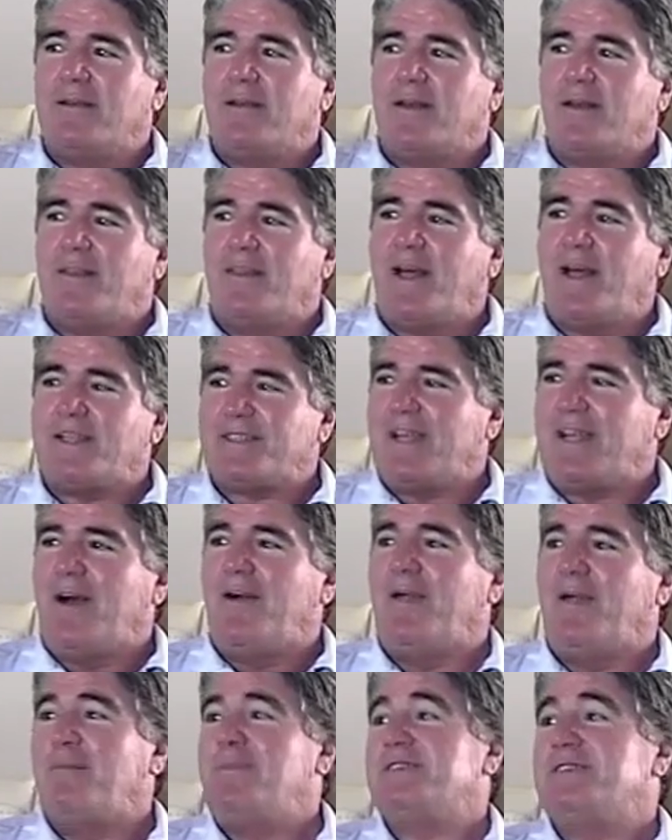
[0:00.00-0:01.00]
And that's
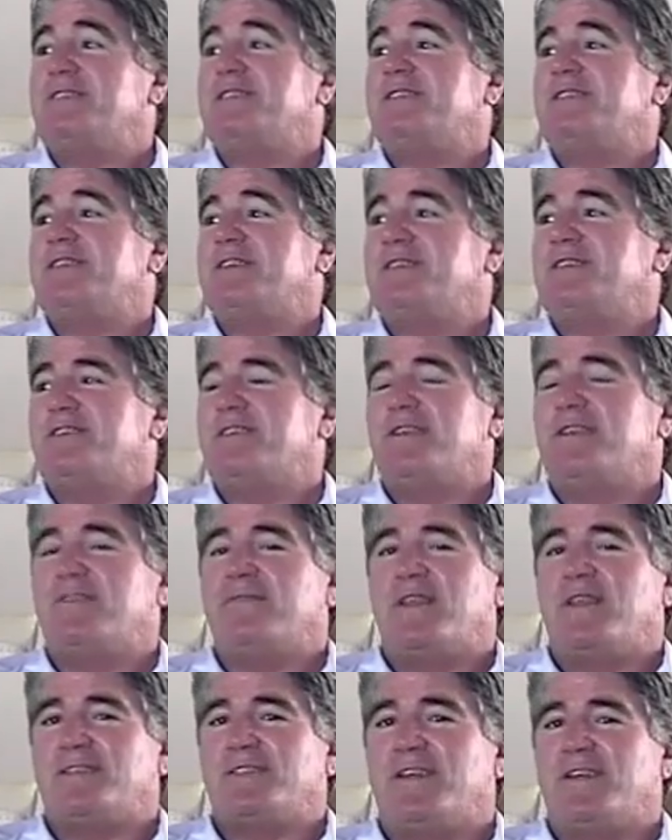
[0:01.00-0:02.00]
how that business is, you know,
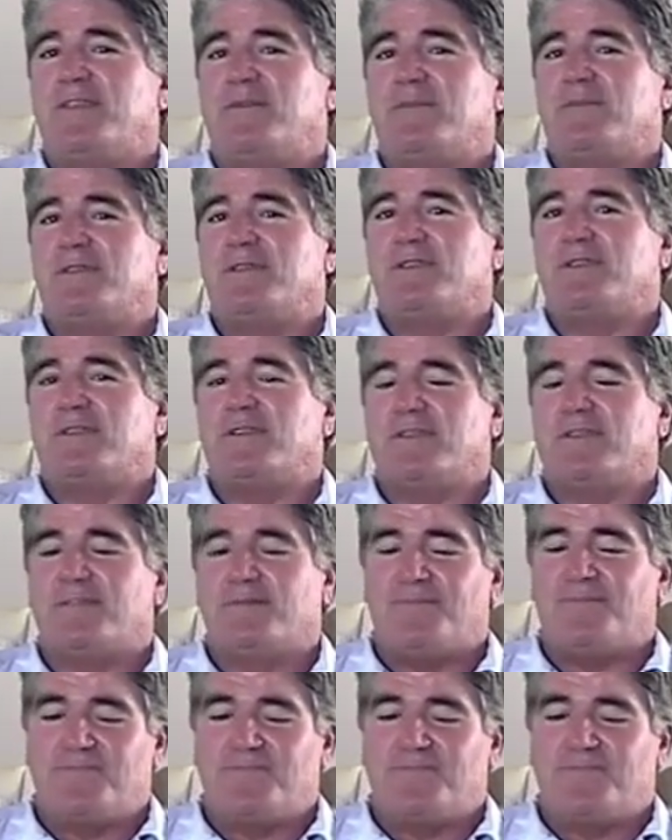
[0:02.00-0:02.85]
that's how the business is.